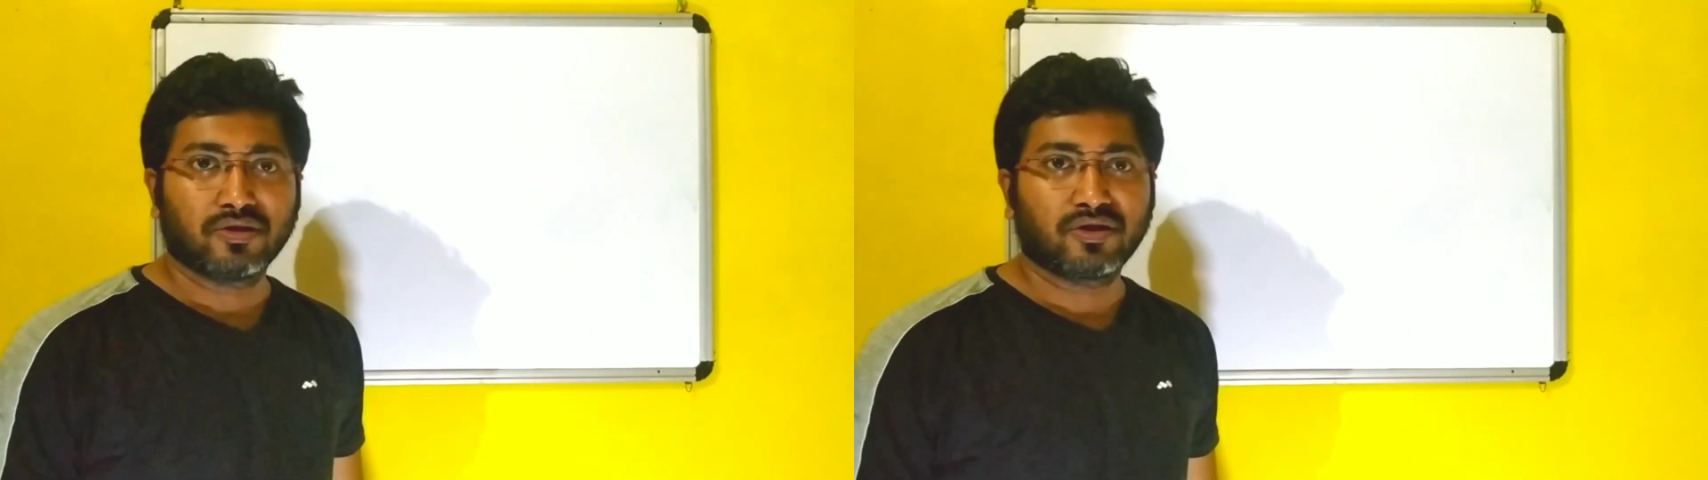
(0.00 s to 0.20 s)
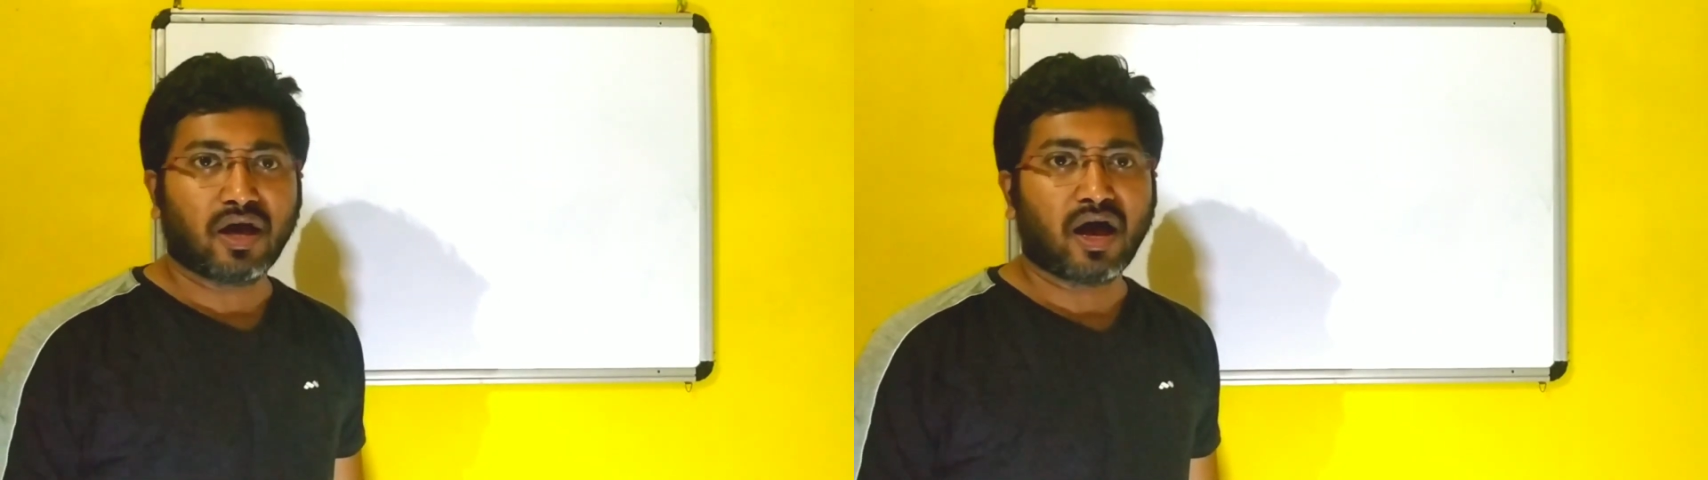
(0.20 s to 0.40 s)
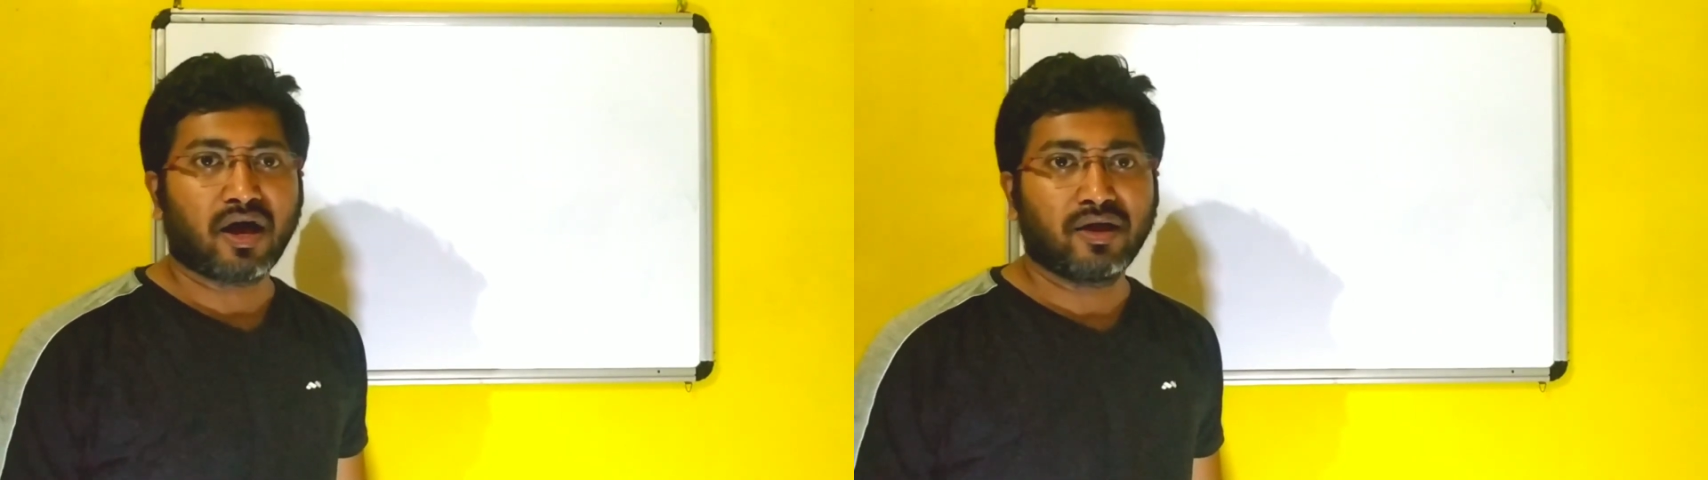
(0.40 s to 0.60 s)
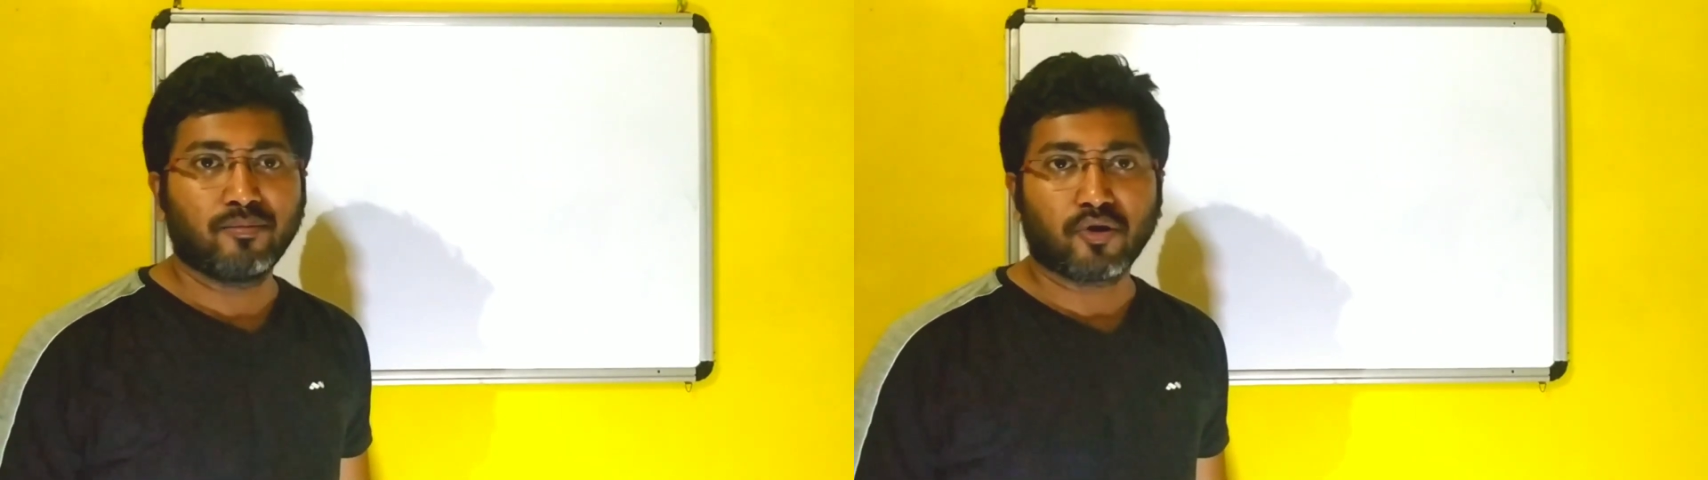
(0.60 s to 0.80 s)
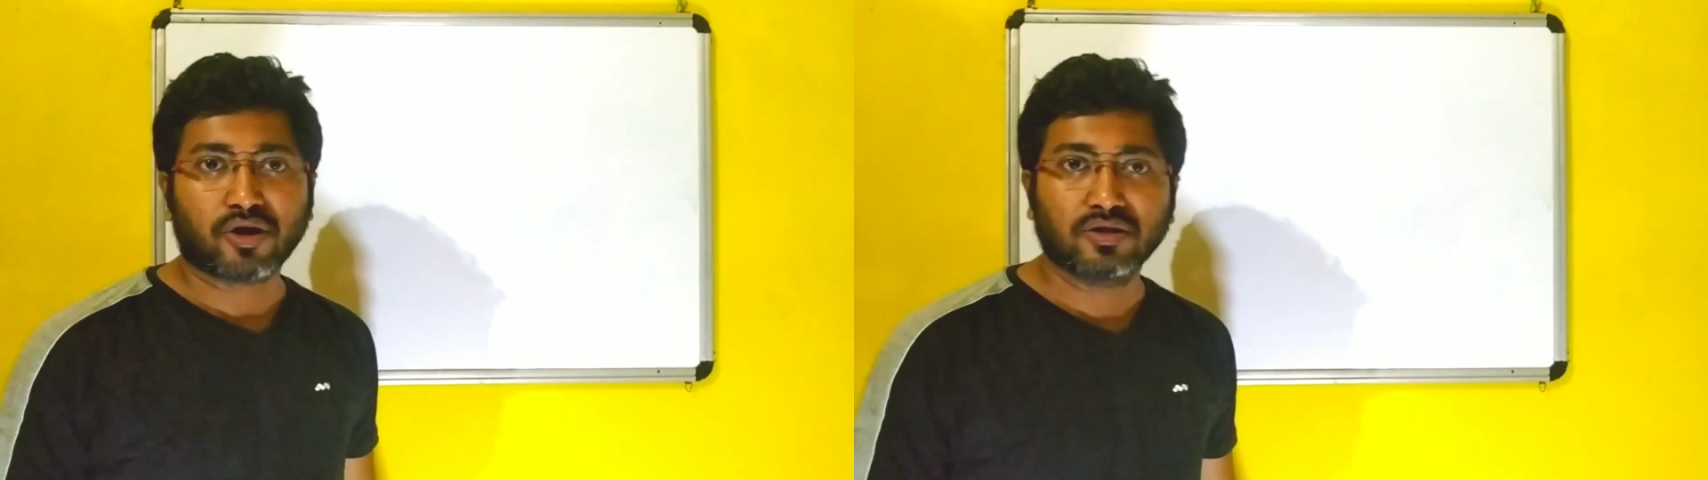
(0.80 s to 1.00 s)
the
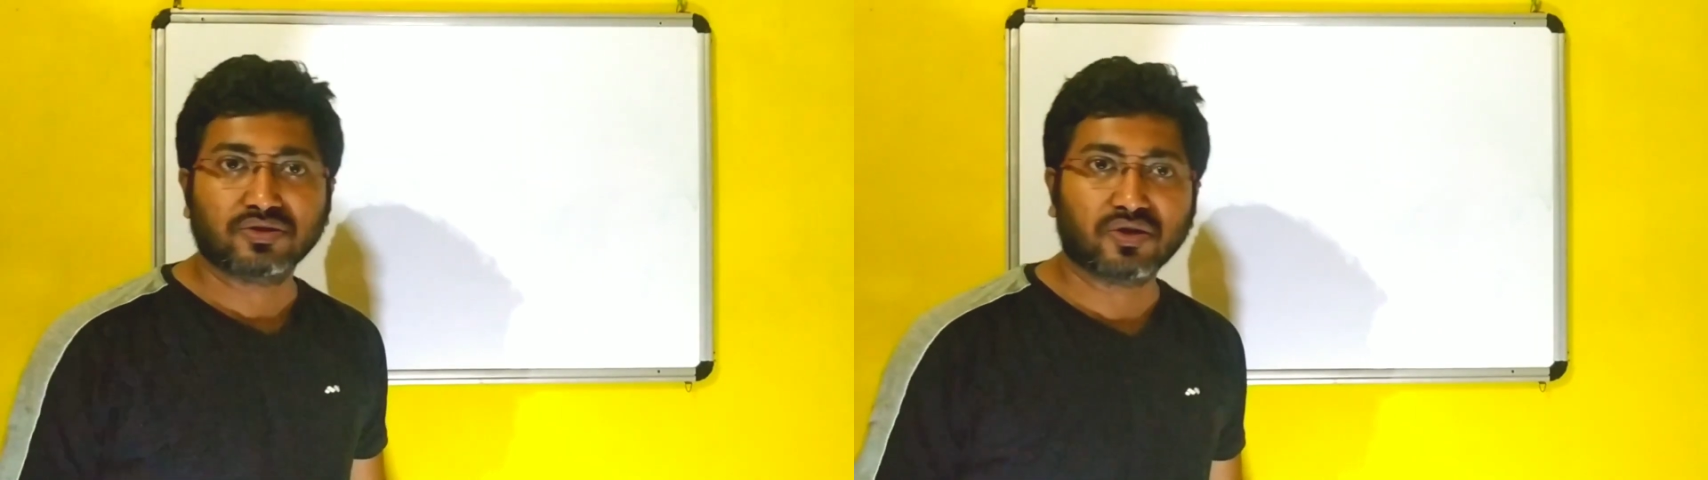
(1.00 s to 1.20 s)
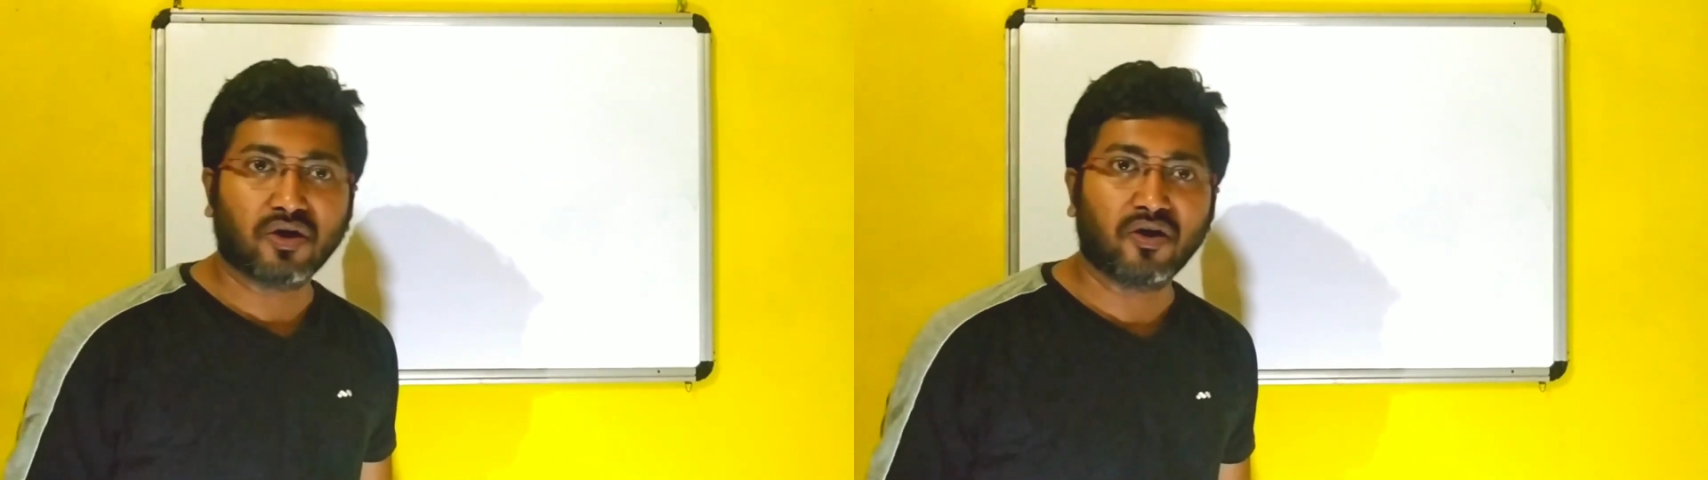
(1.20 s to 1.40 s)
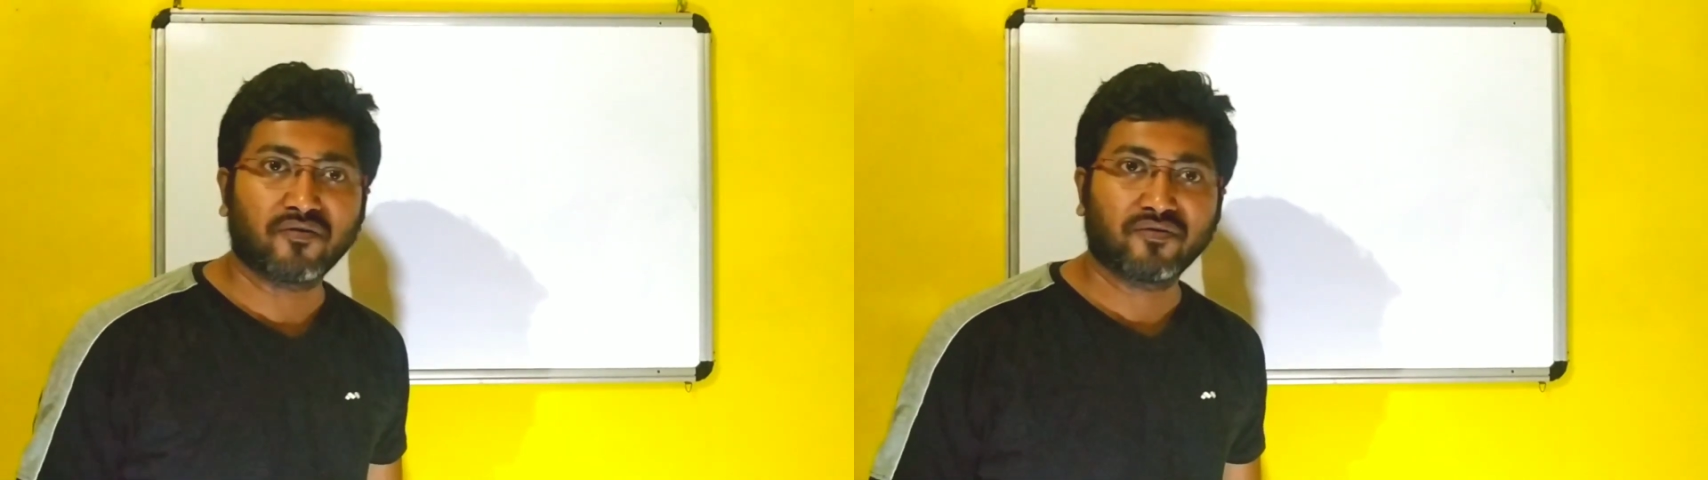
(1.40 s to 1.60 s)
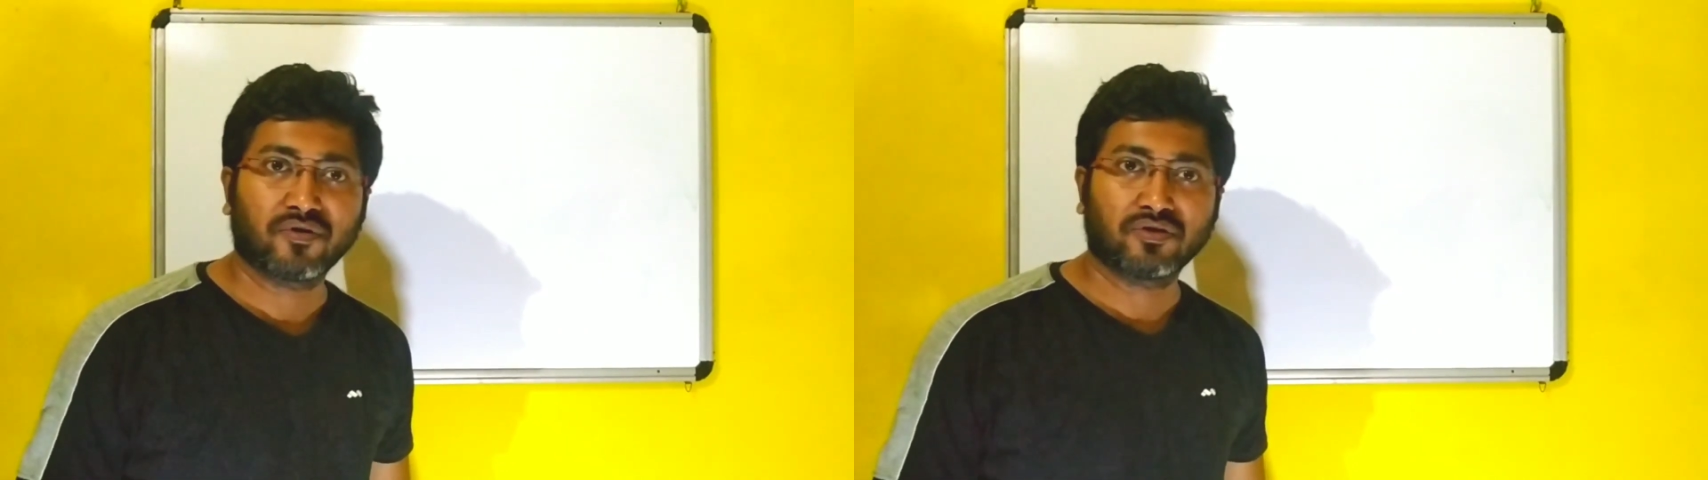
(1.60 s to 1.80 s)
importance of